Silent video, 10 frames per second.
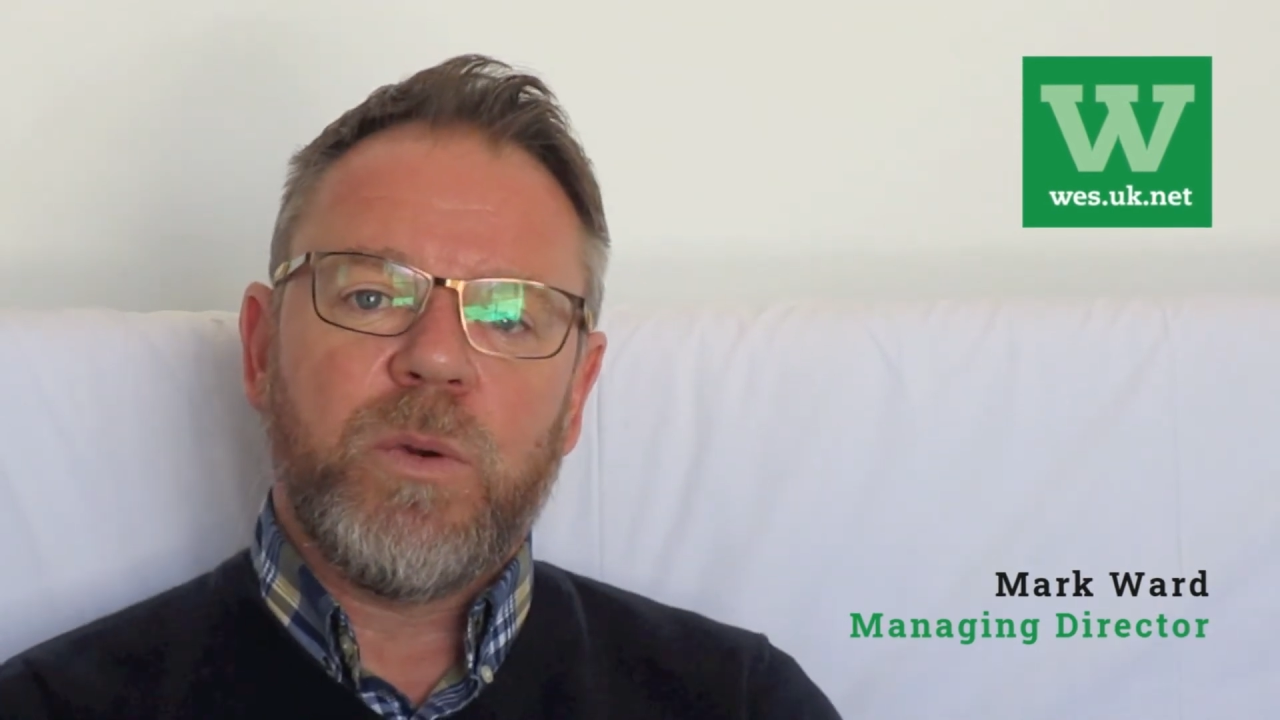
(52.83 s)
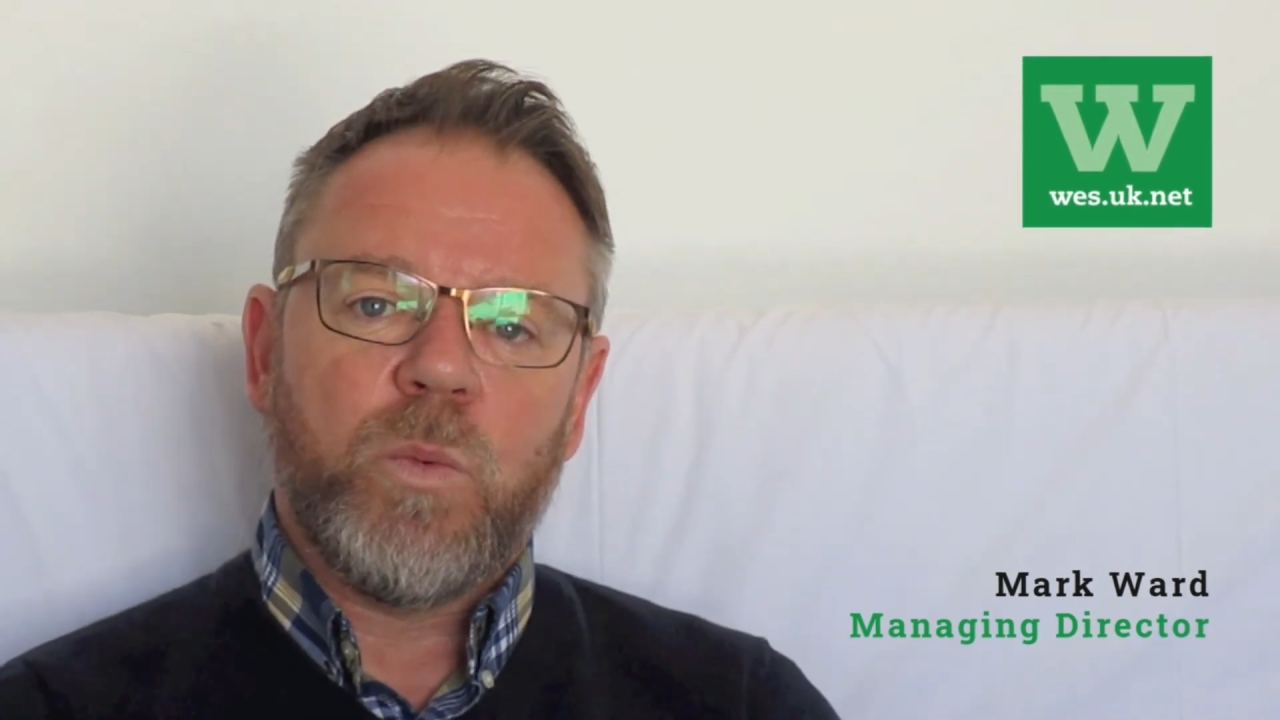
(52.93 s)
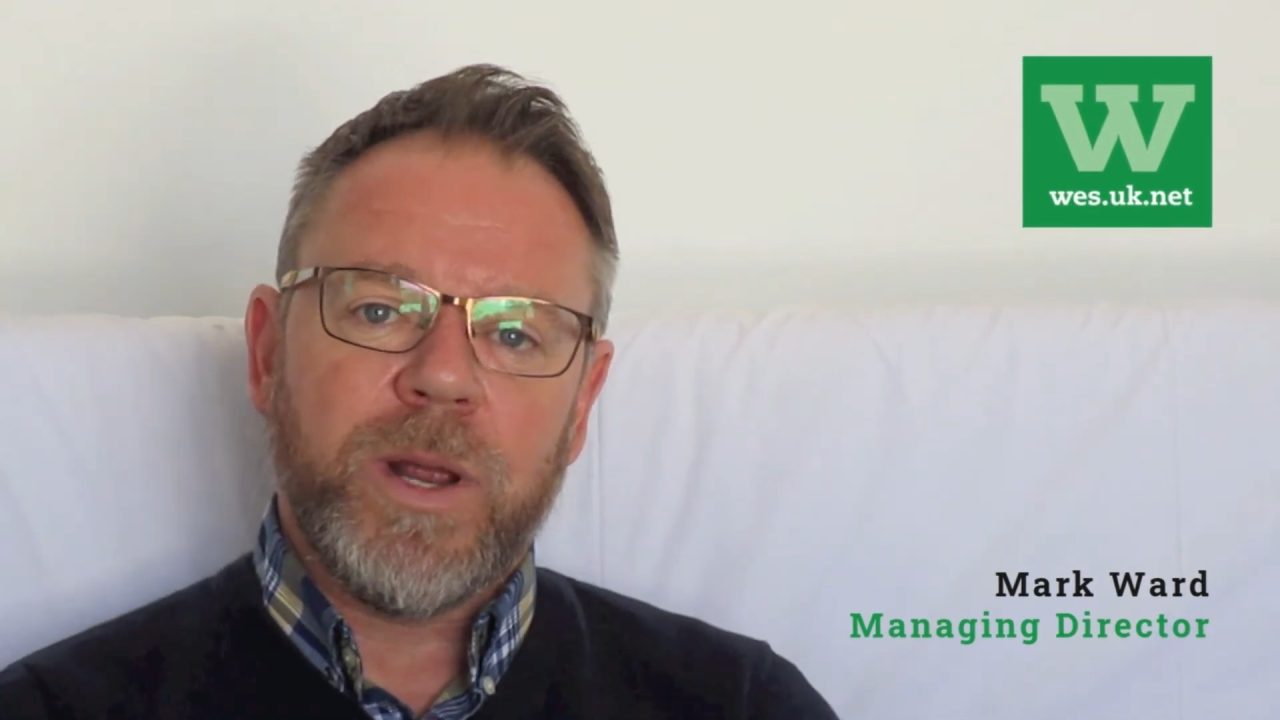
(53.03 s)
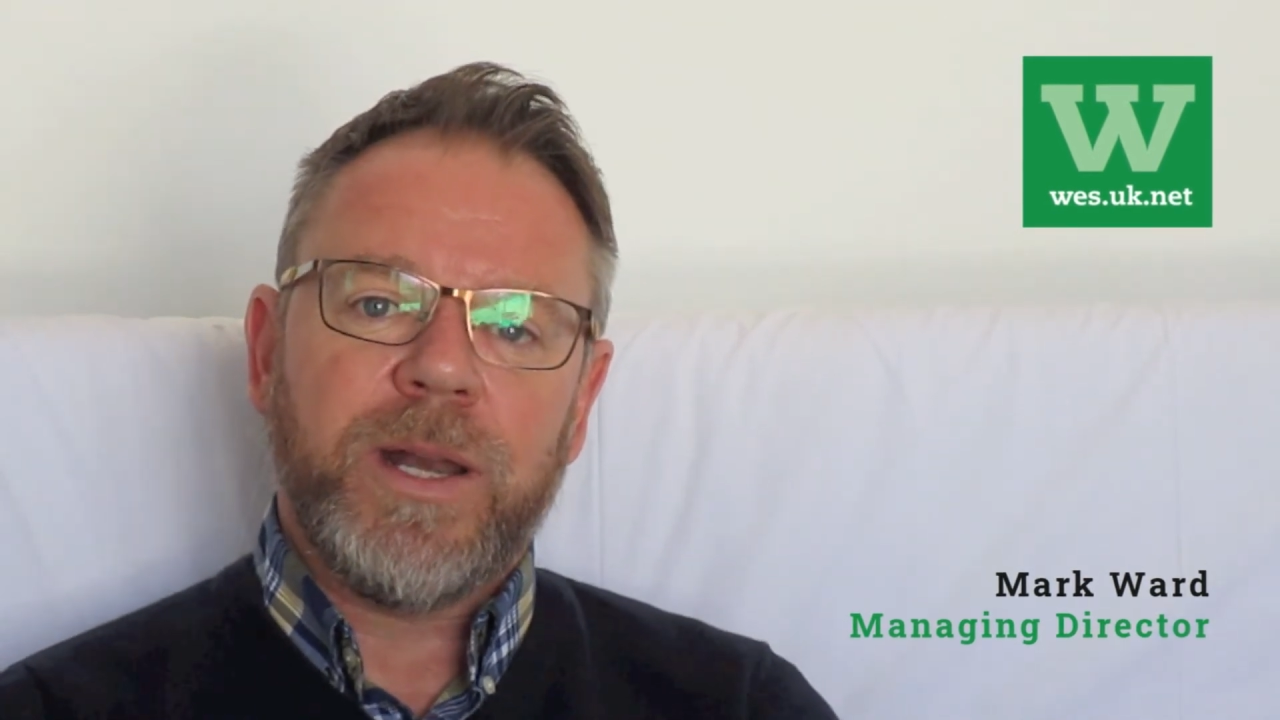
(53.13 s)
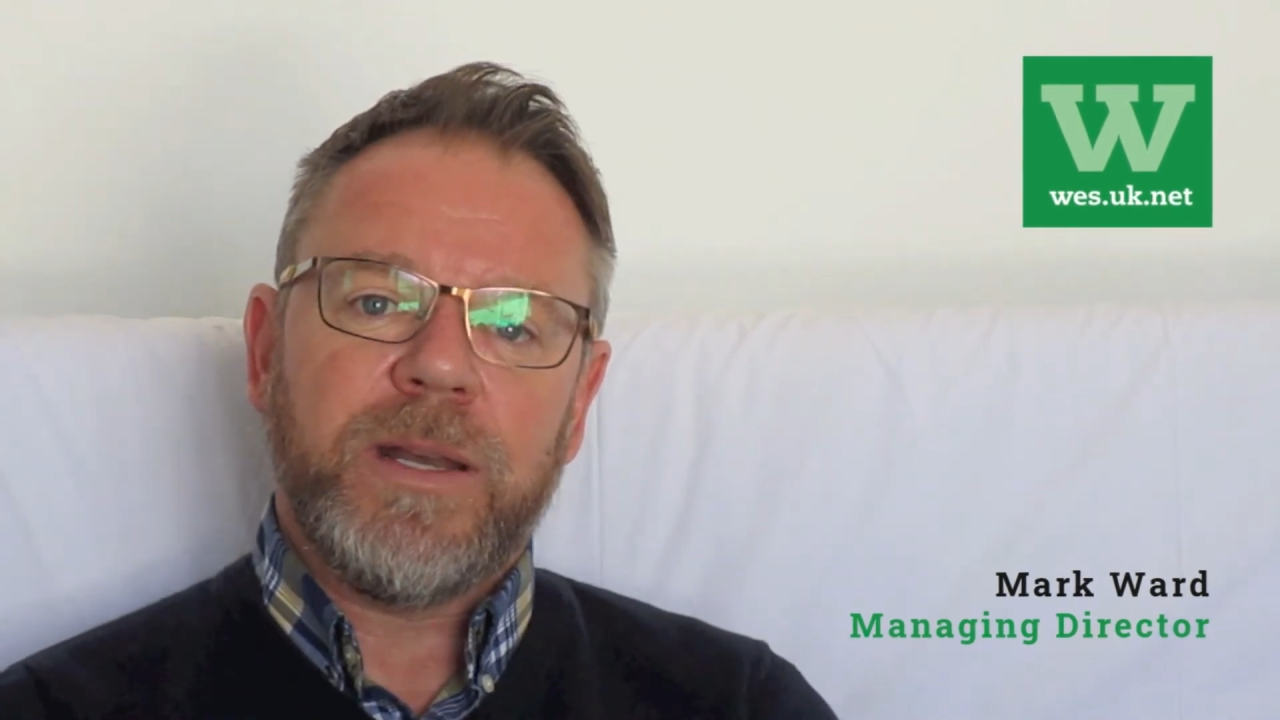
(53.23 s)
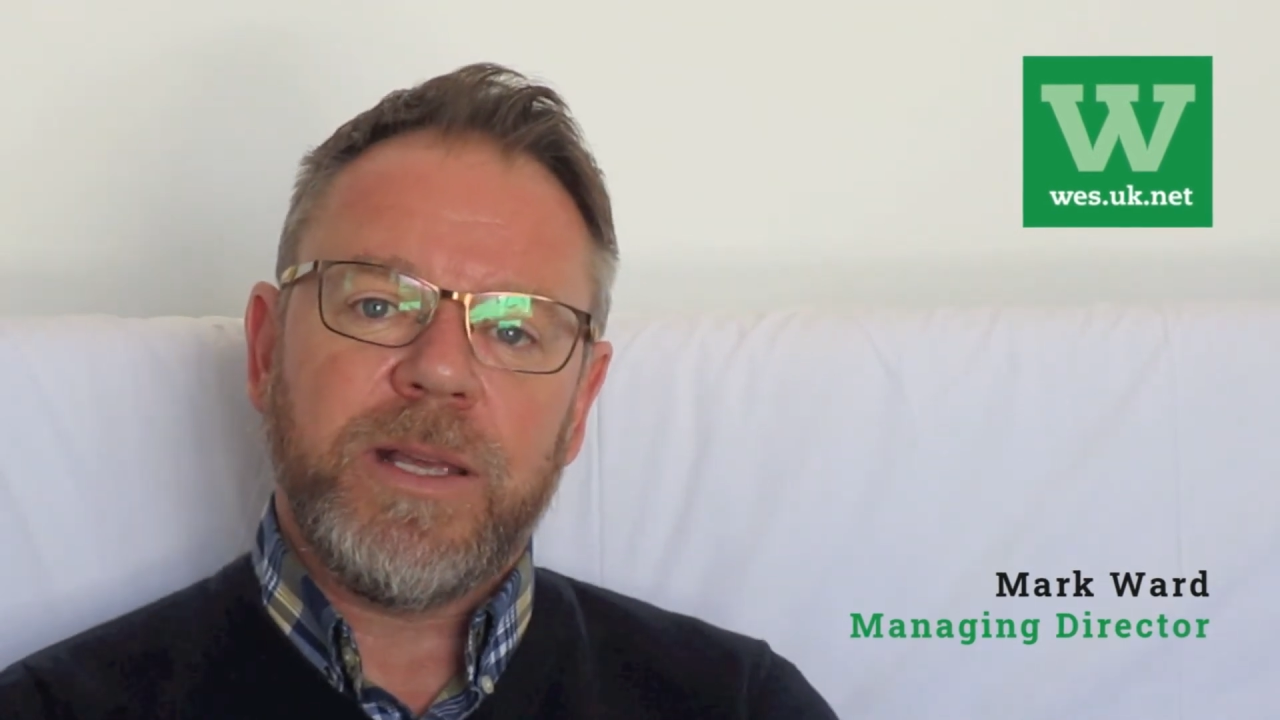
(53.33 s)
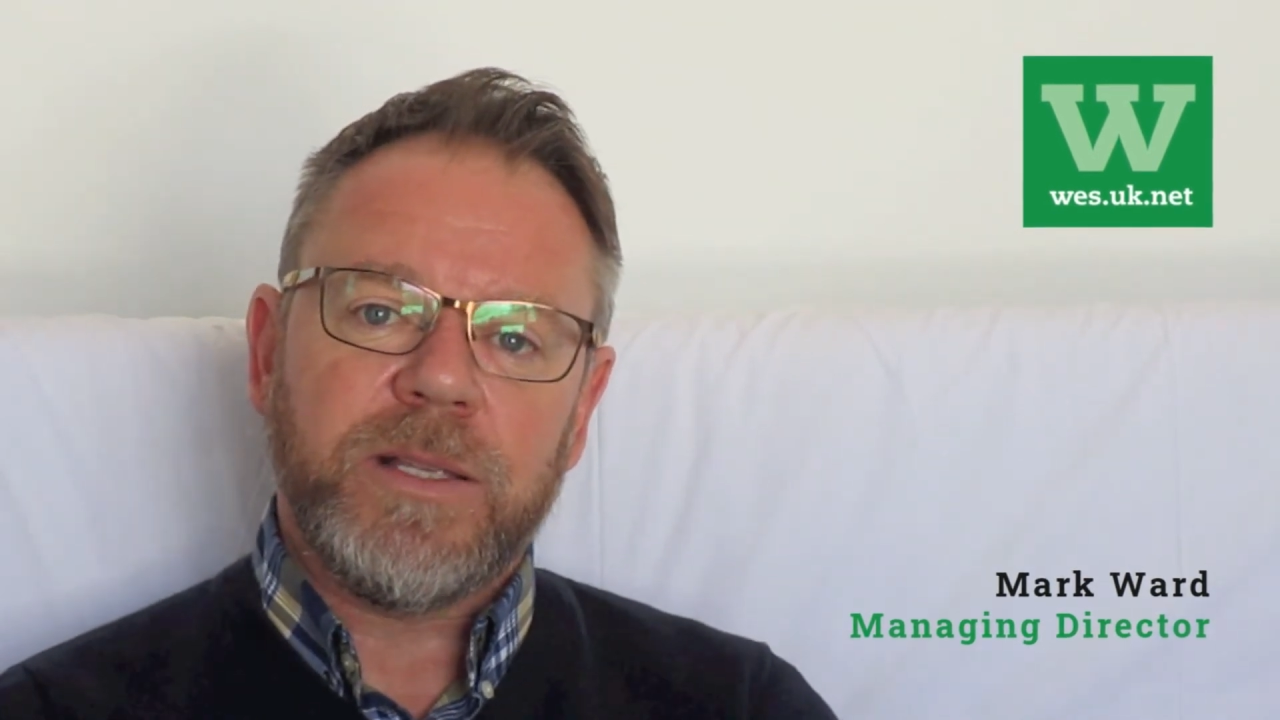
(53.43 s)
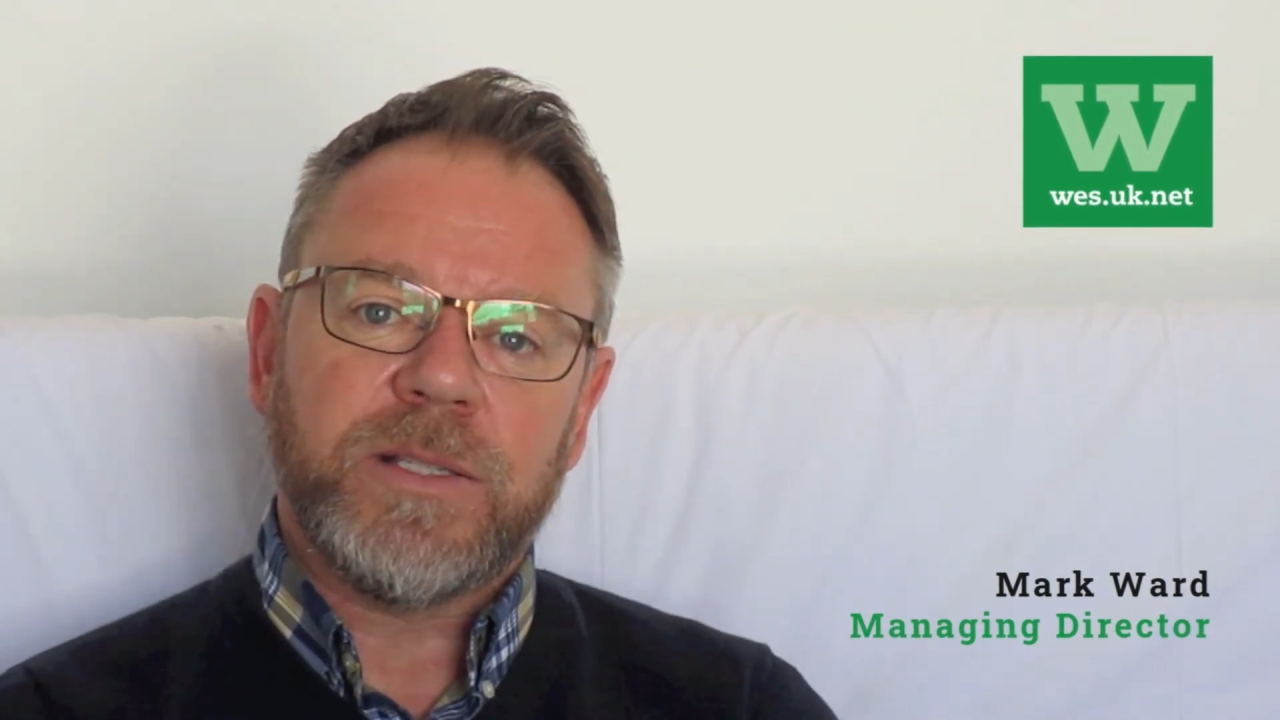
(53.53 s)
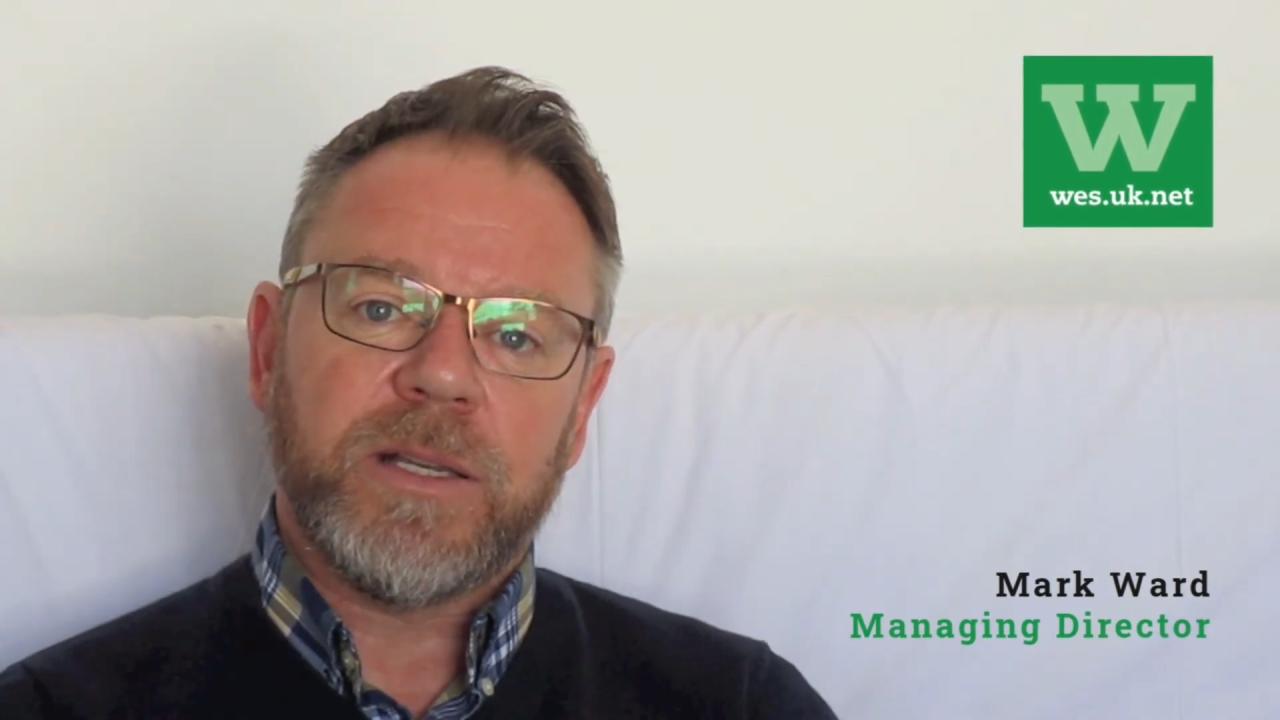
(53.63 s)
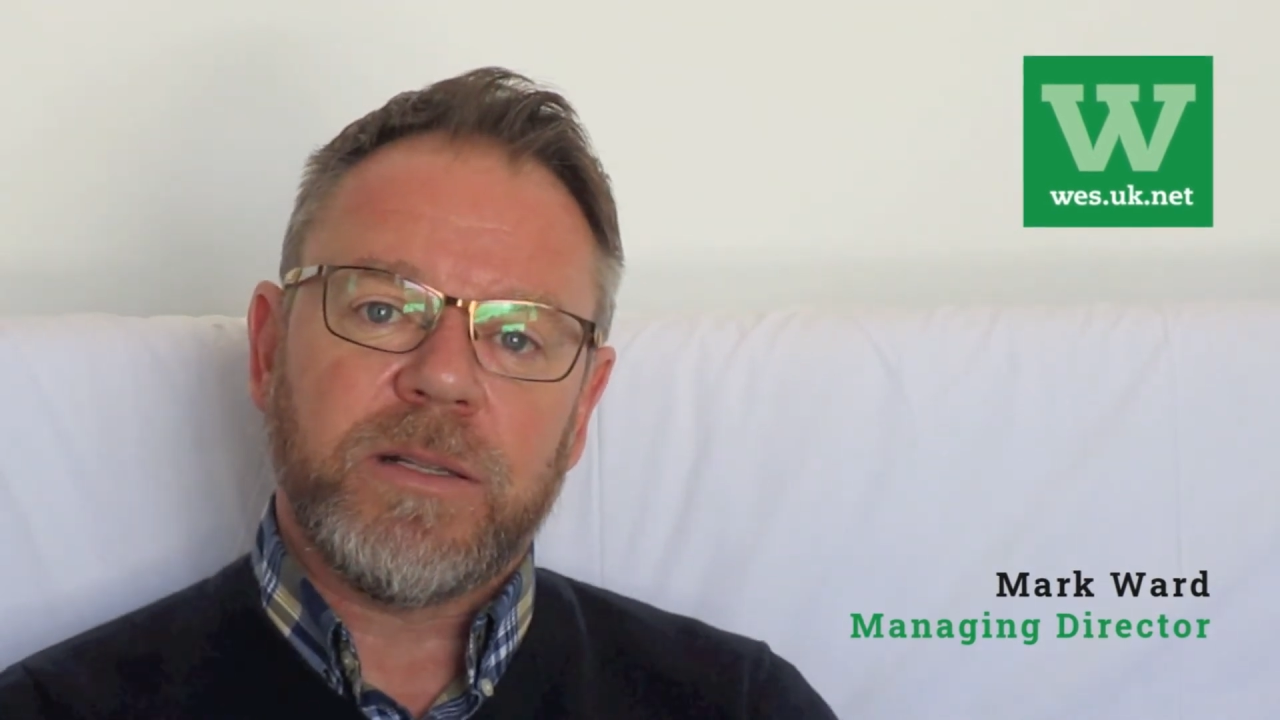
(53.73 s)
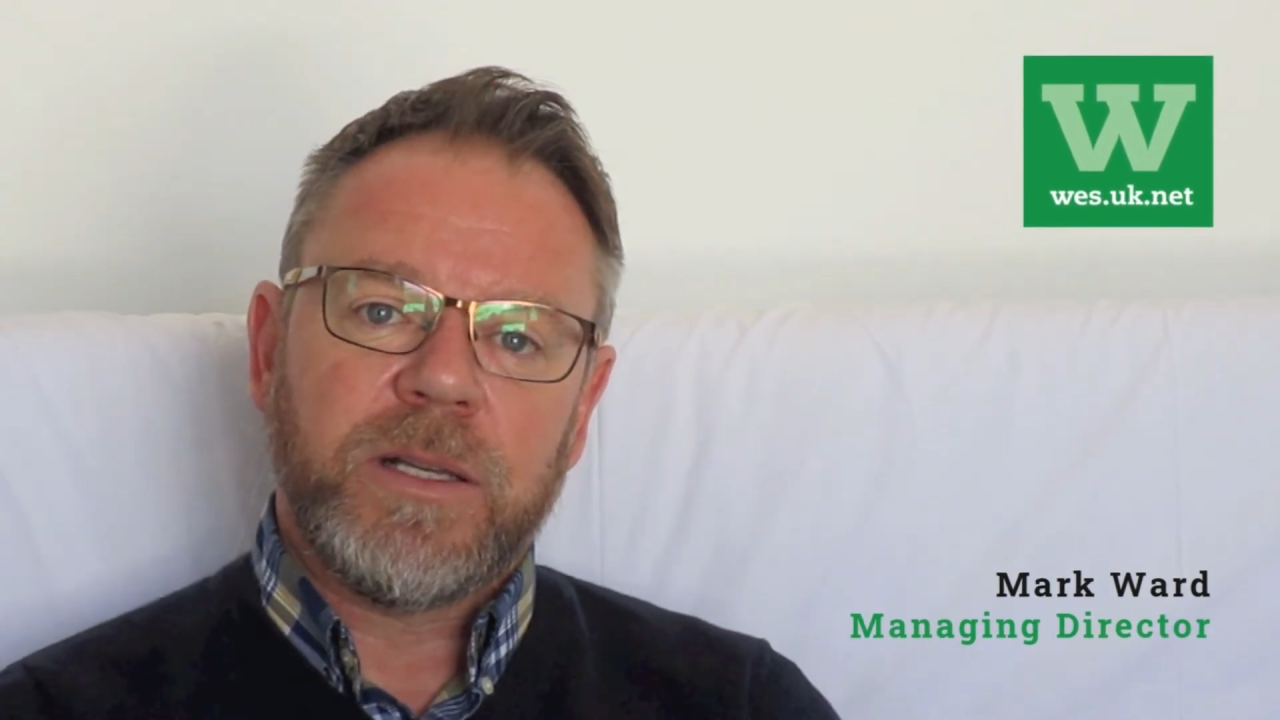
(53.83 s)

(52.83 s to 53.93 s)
when it needs it.